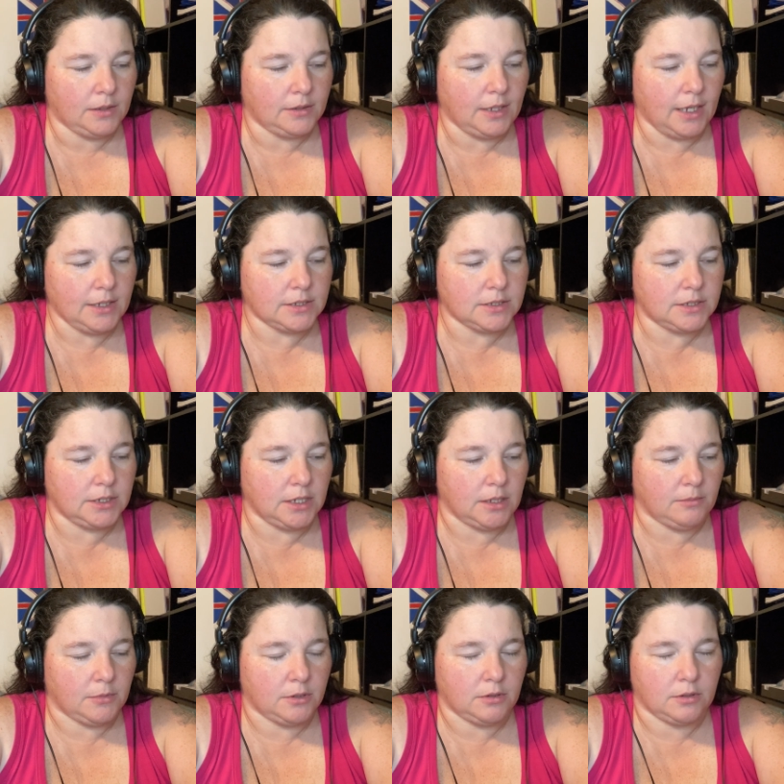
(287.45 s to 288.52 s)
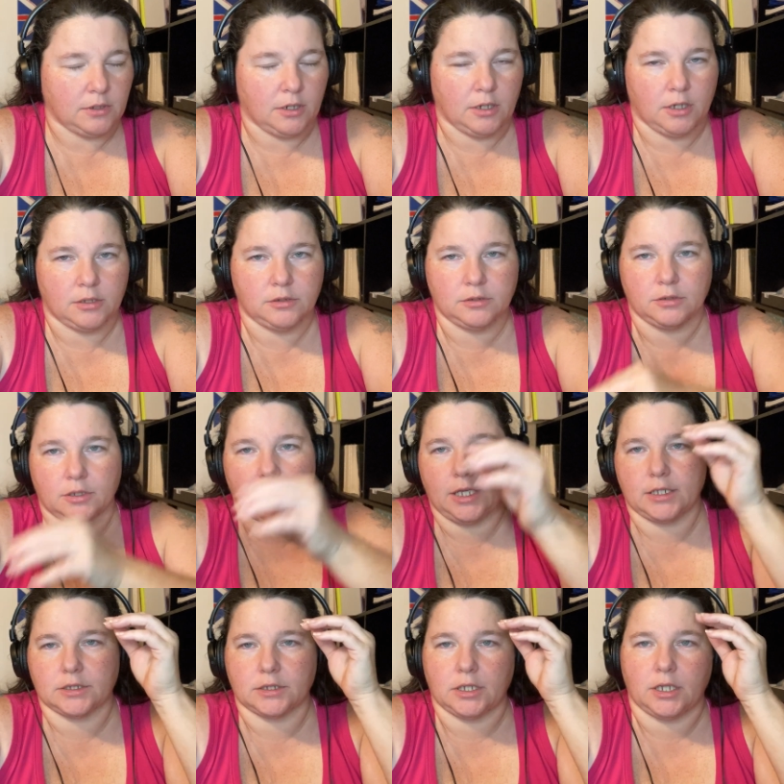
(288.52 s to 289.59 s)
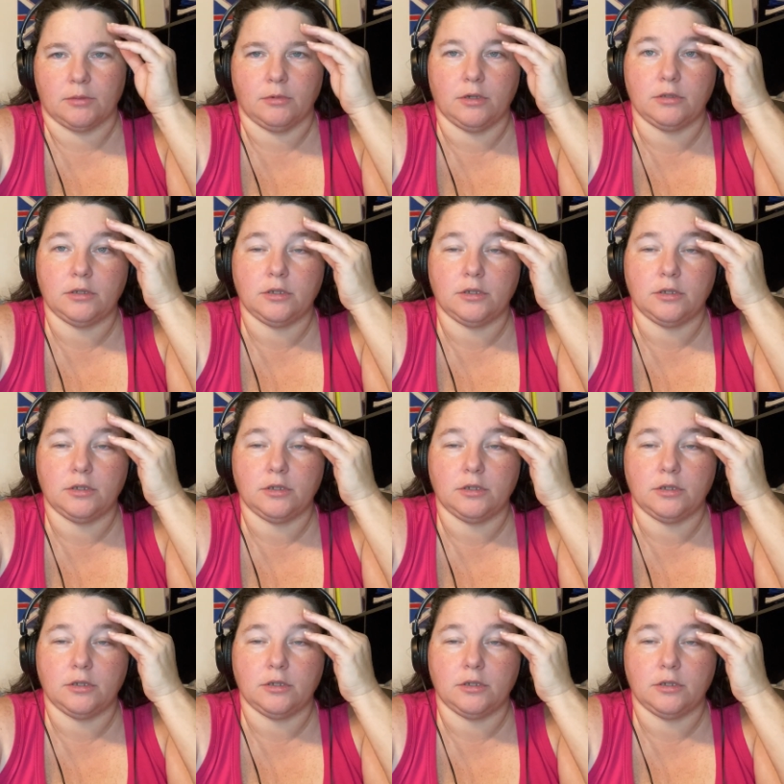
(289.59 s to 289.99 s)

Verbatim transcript: Next team. Oh, God. The next game.